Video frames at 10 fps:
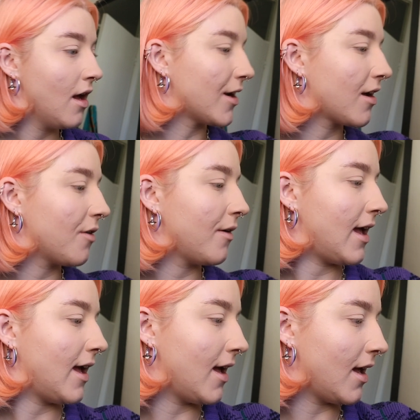I'm gonna go
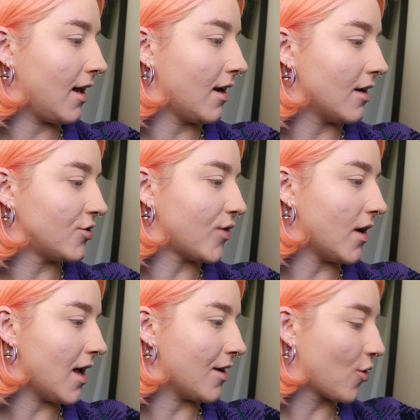in and
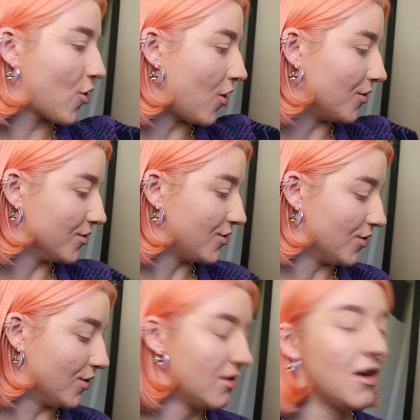try and
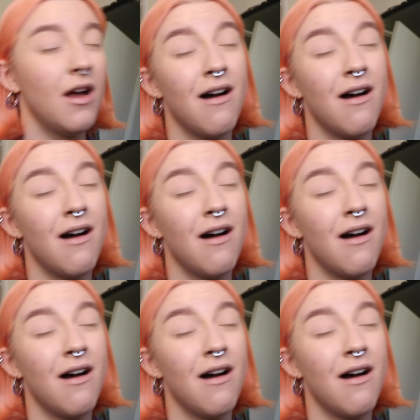contour.